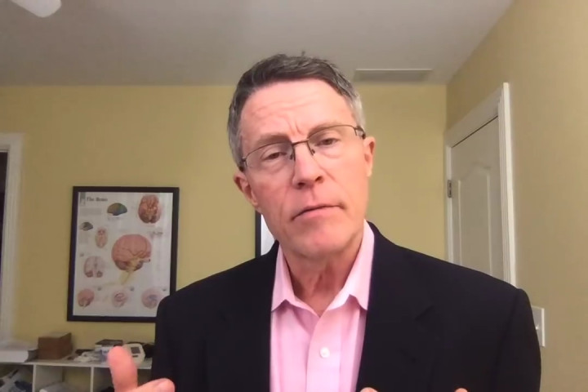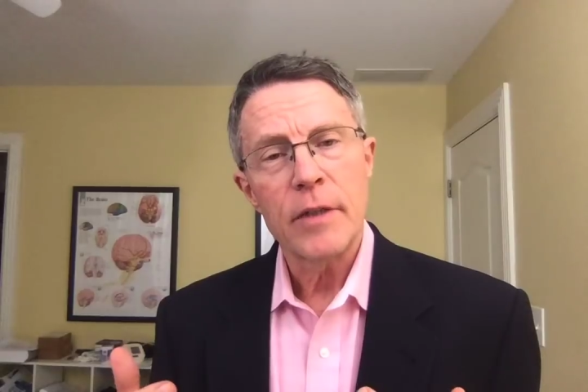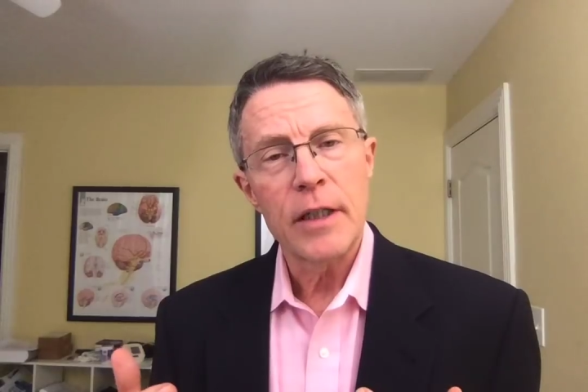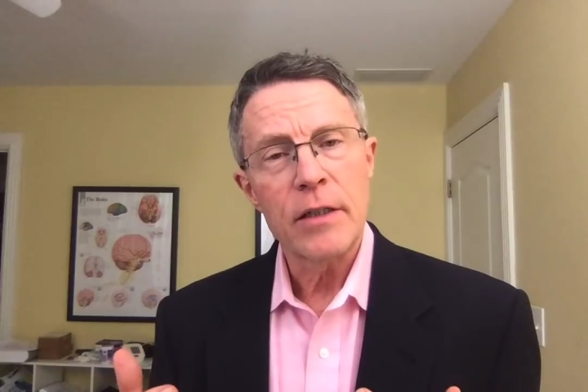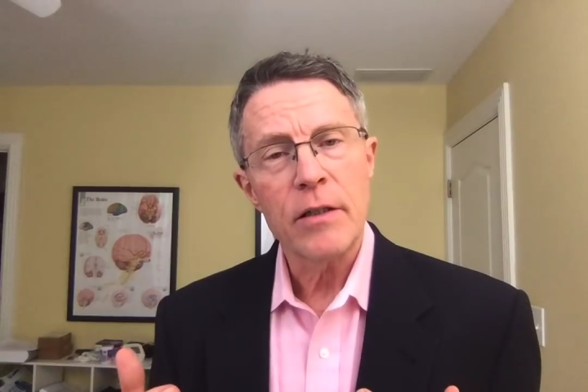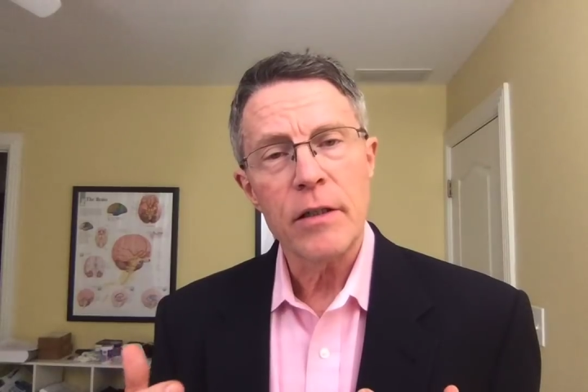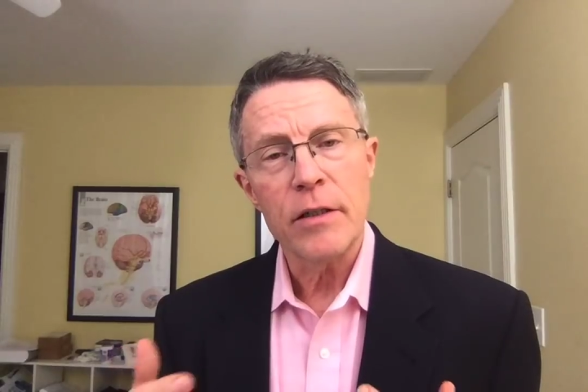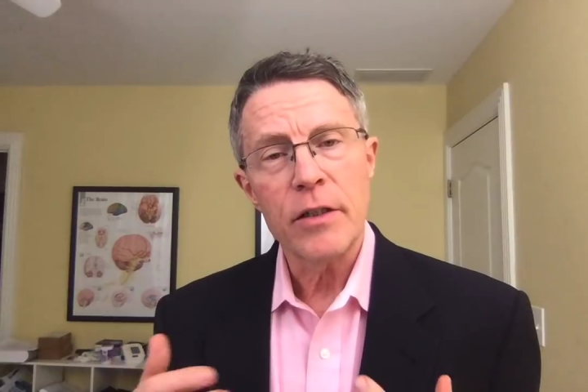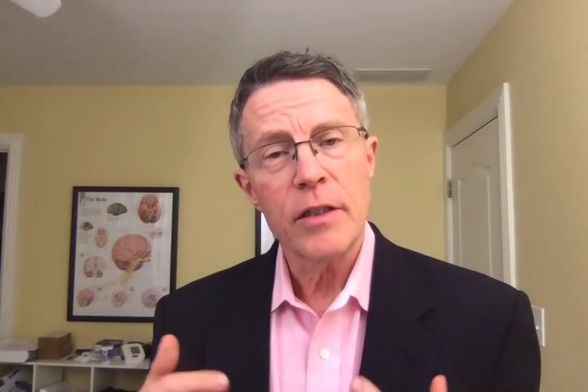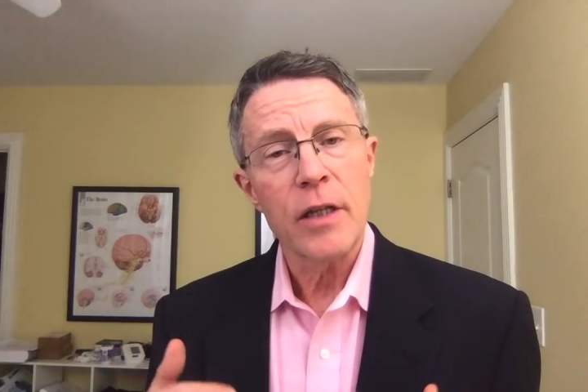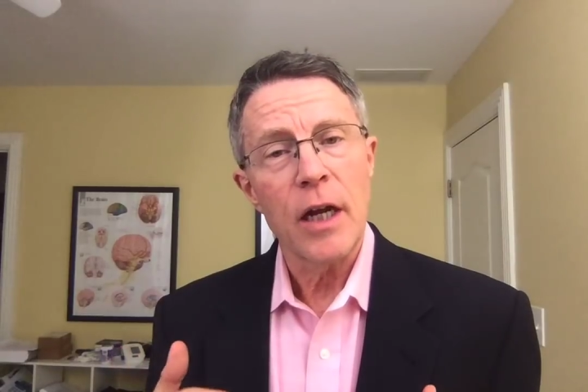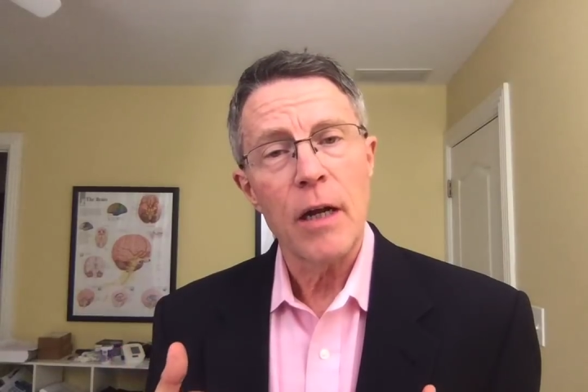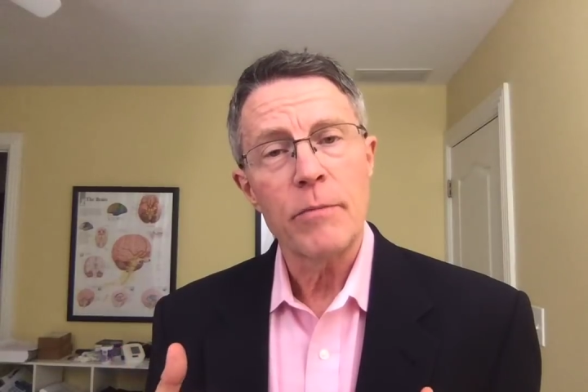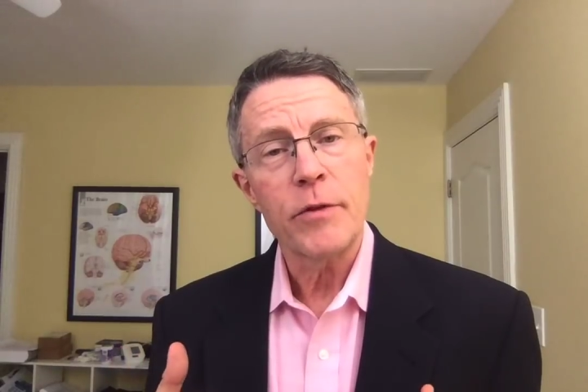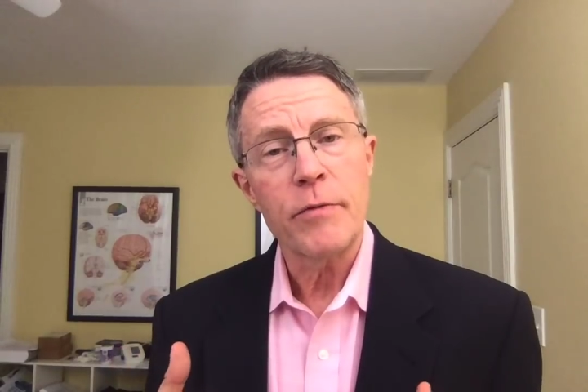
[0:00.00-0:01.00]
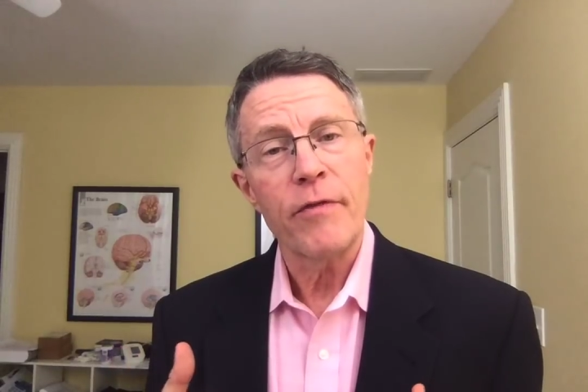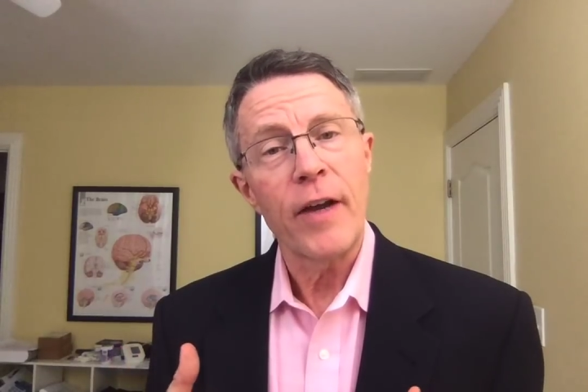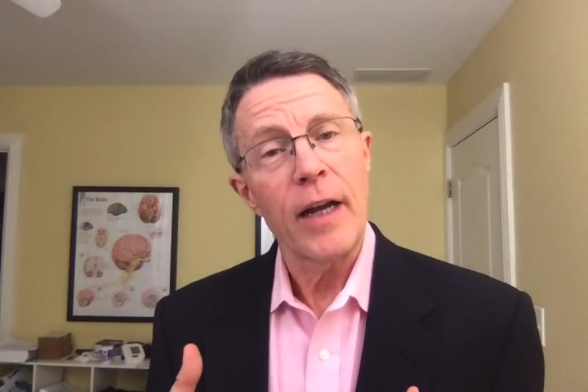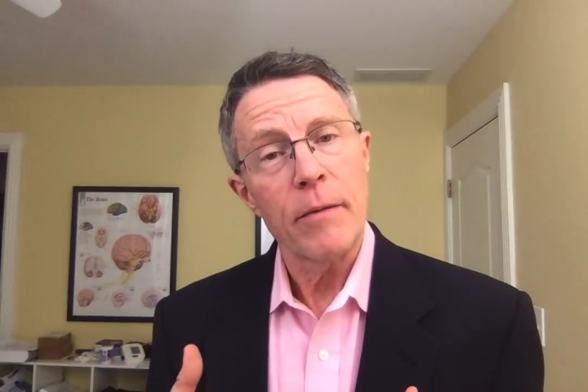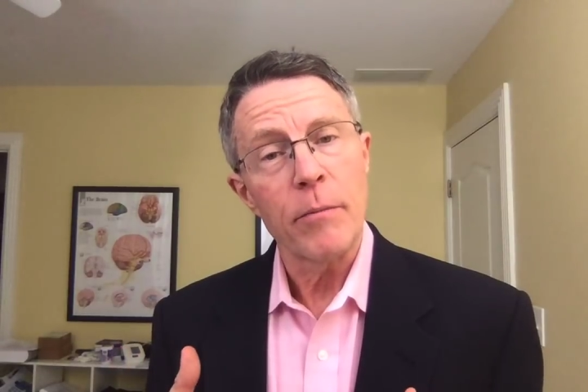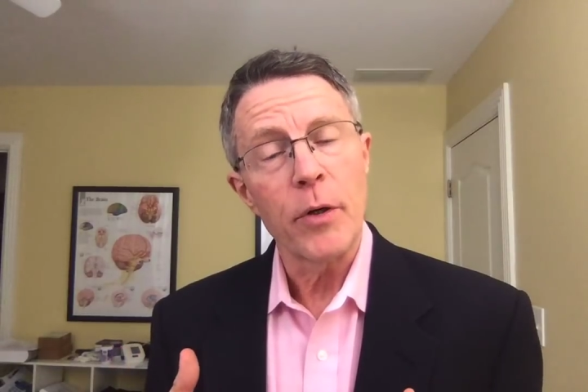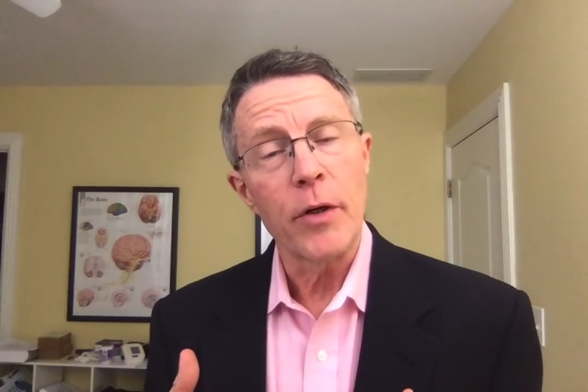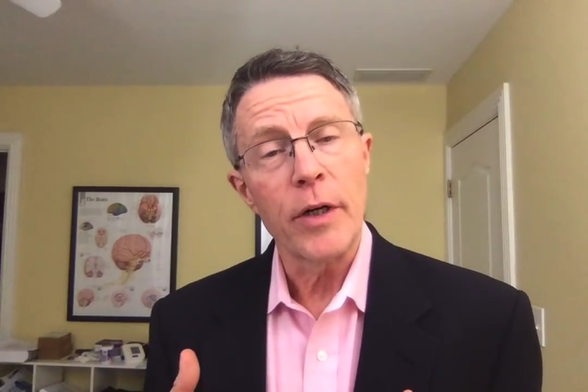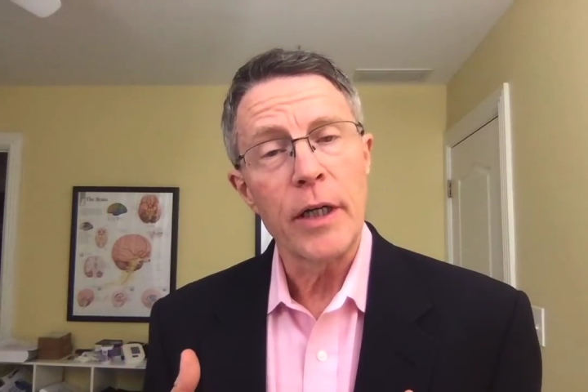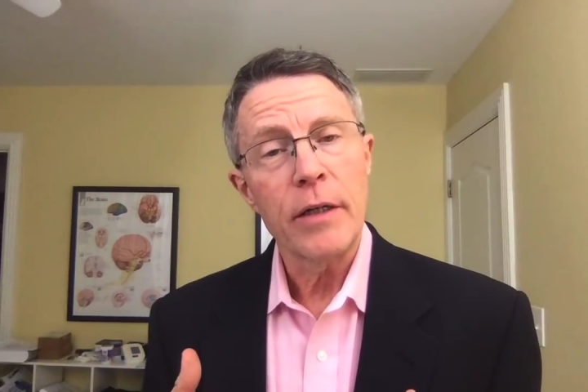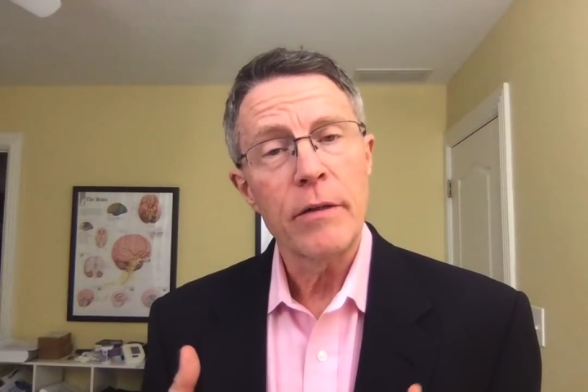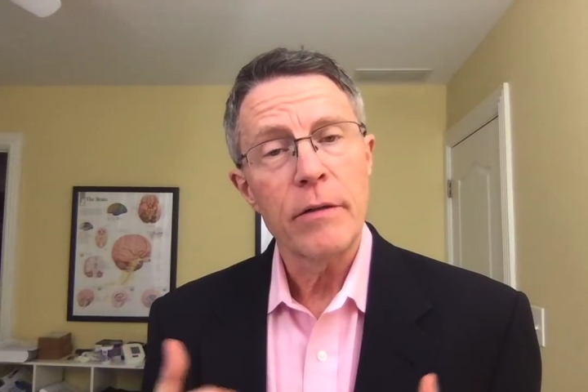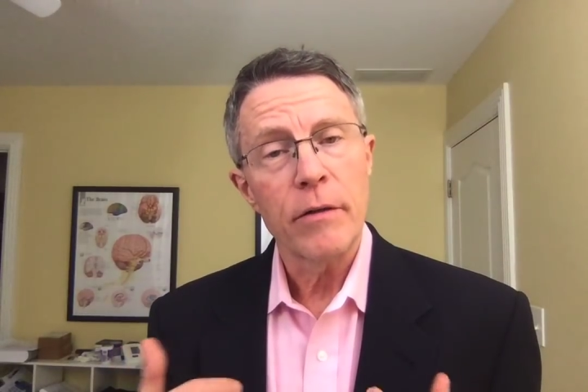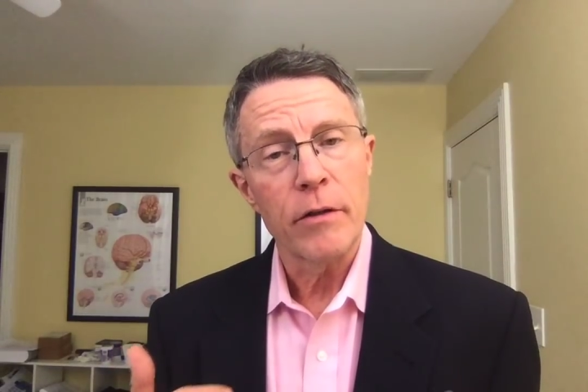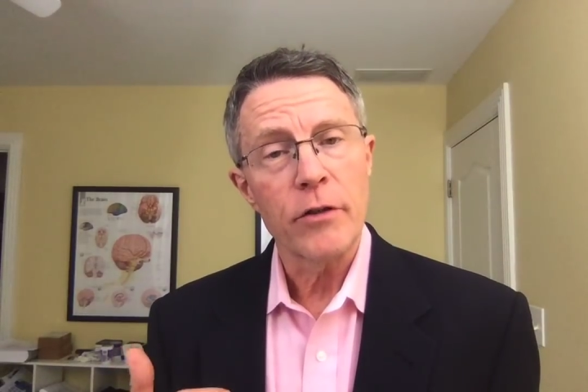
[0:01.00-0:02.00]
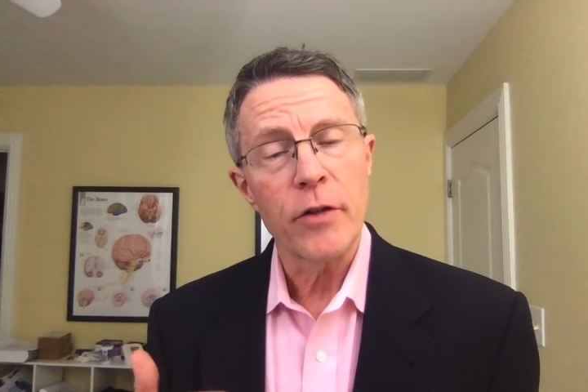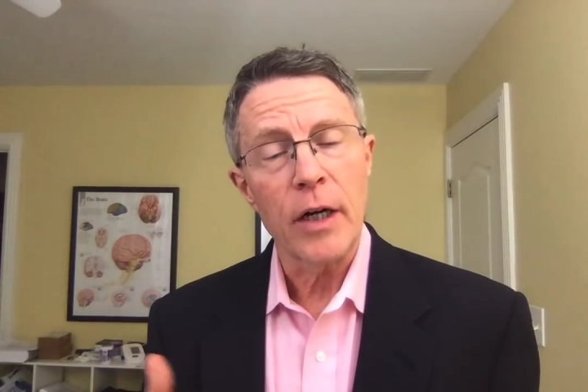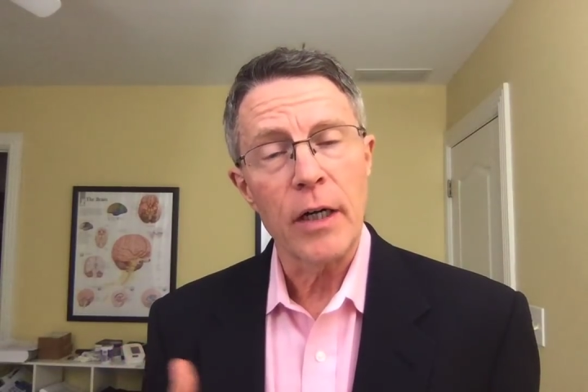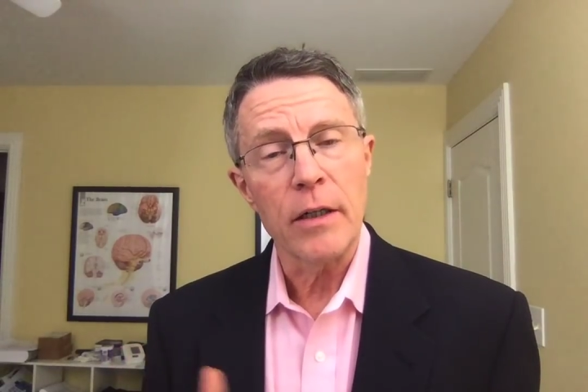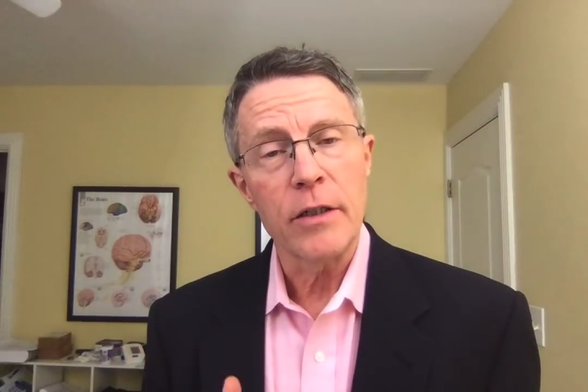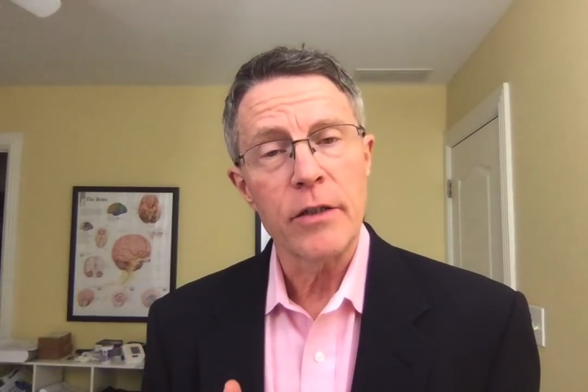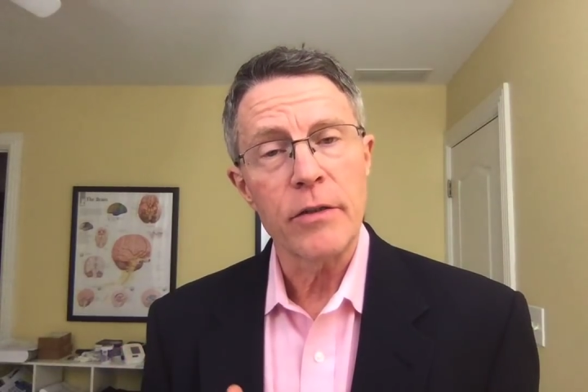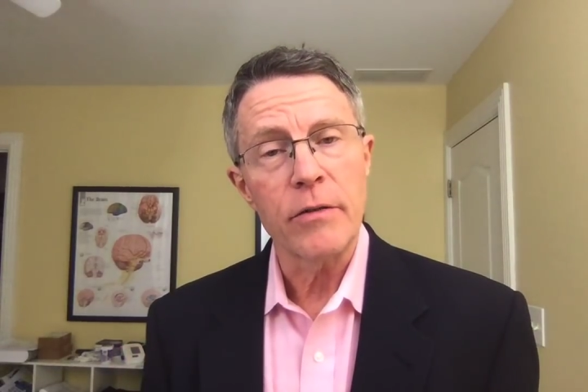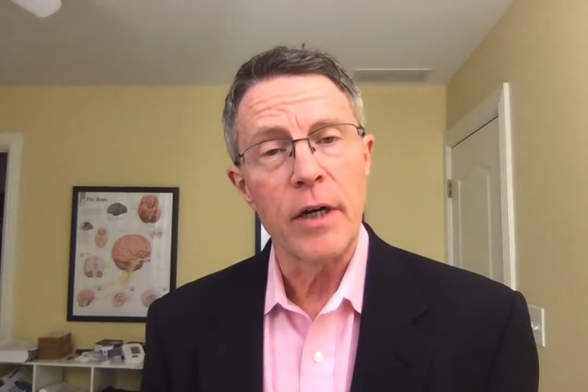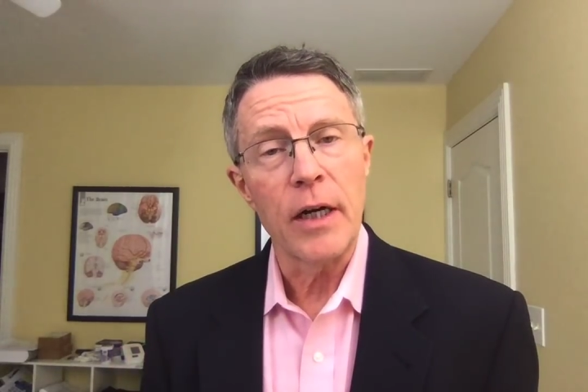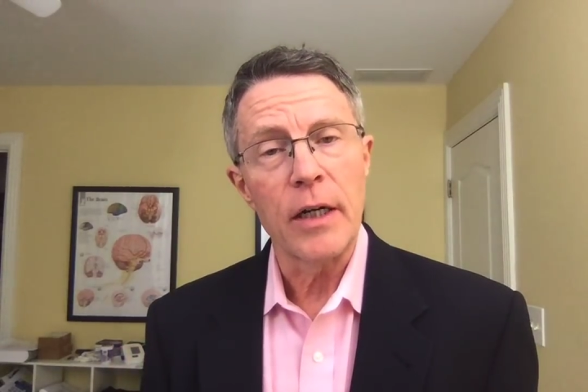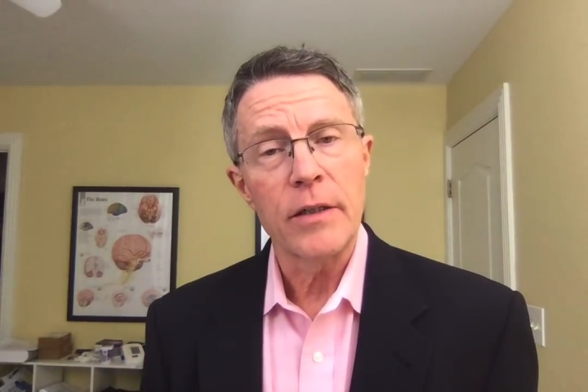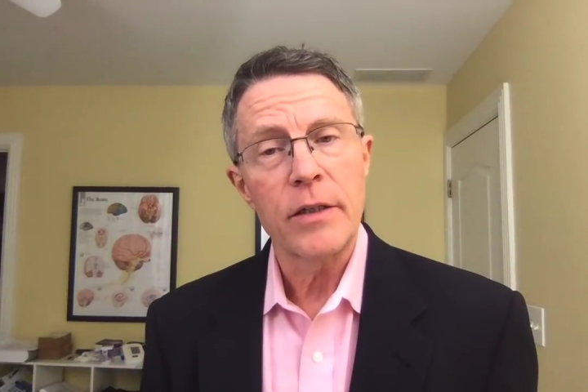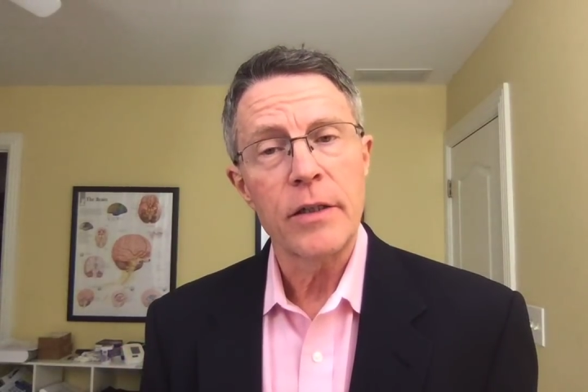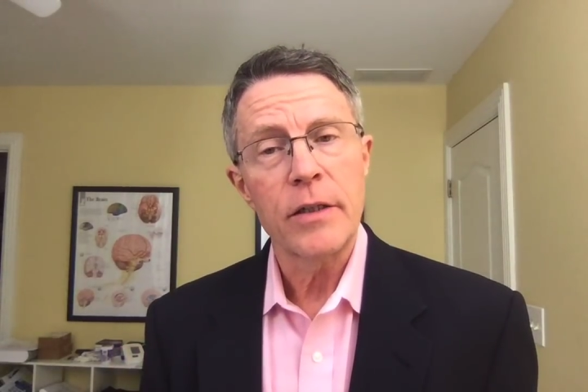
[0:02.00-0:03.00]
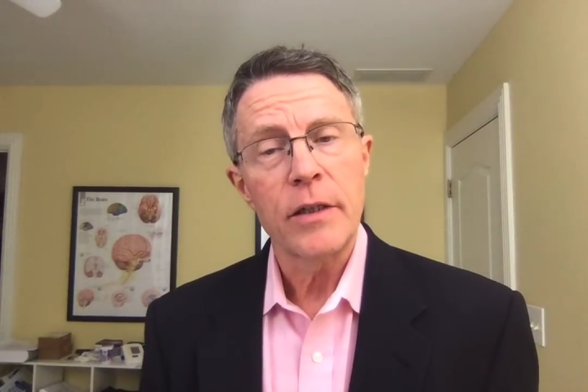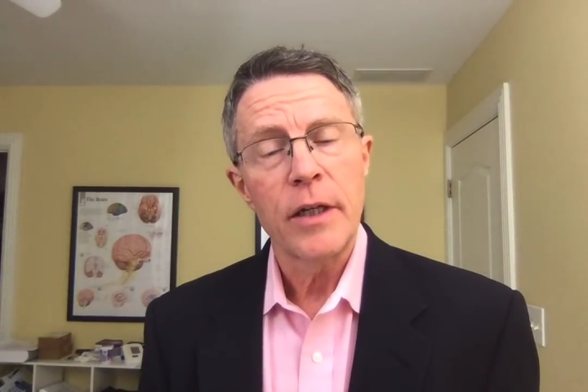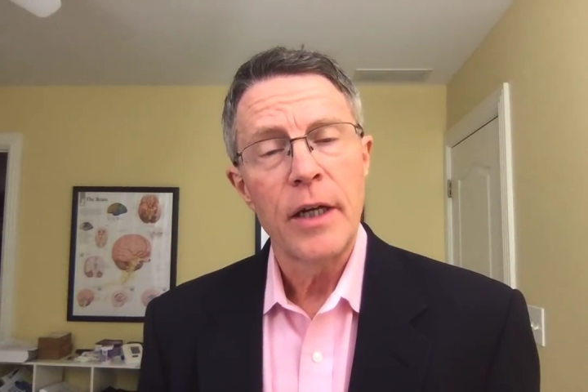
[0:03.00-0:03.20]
insulin stops fat burning or triglycerides,